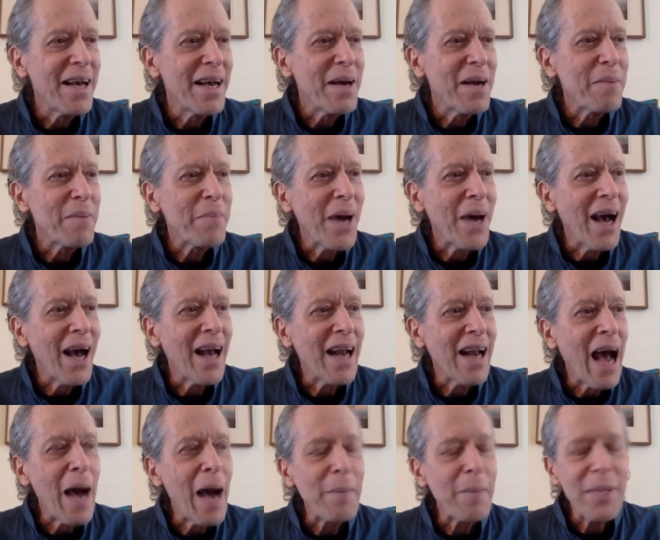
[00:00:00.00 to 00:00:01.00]
But
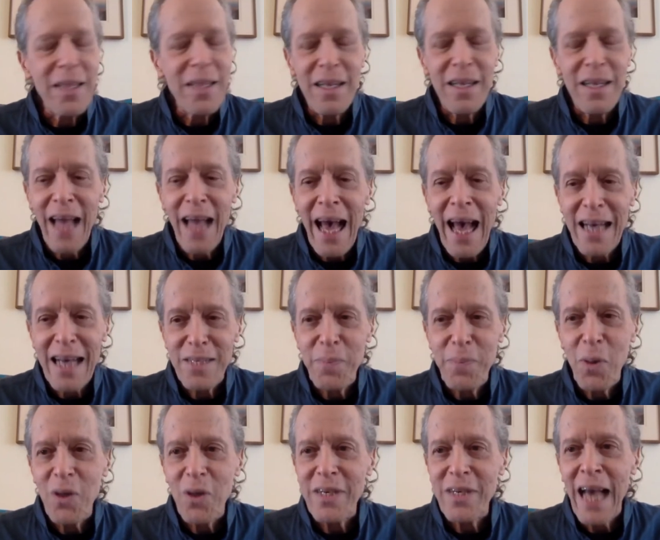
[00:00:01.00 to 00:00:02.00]
I'm in the last
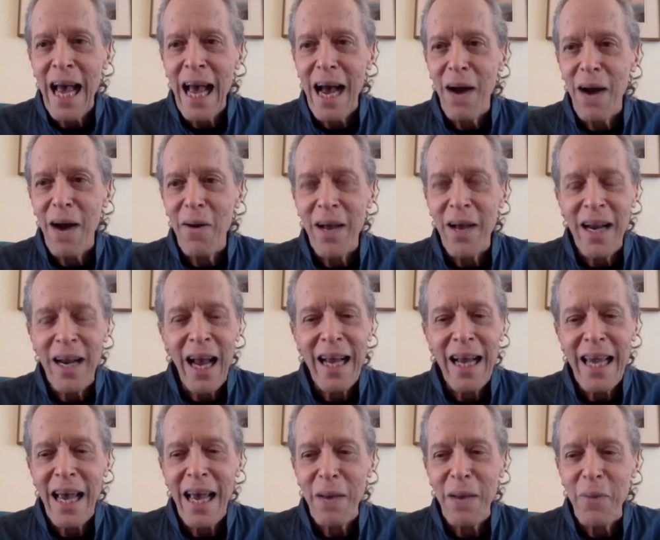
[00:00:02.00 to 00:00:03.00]
book now, and I
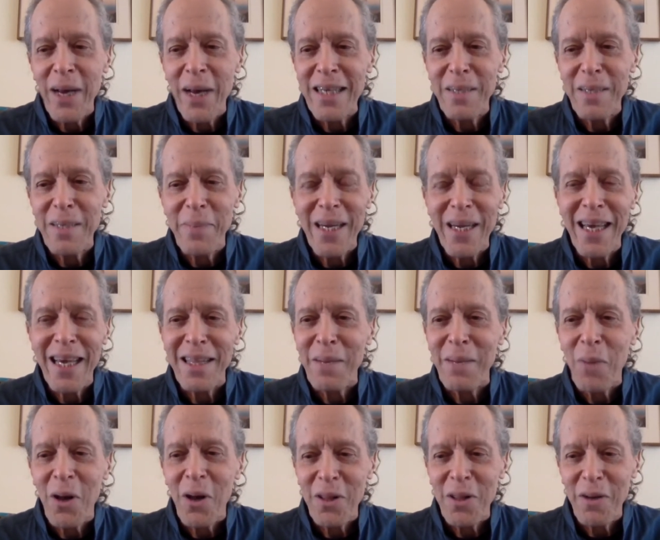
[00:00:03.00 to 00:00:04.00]
can't wait to begin
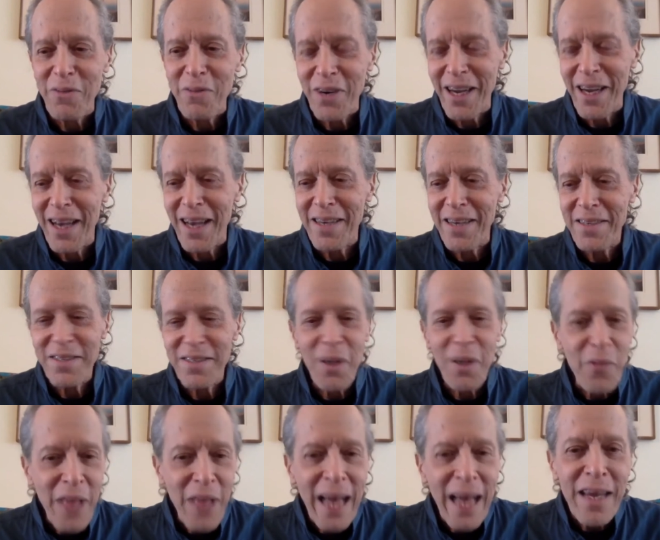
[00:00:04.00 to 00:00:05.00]
them all over again. So
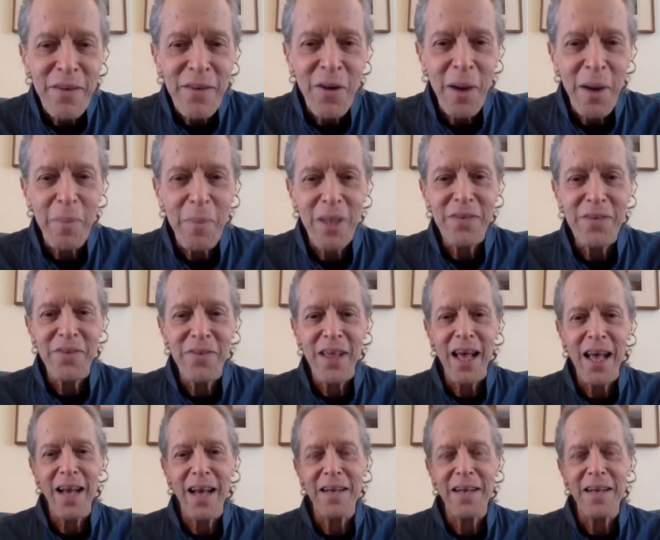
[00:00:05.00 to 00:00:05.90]
thank you very much for that.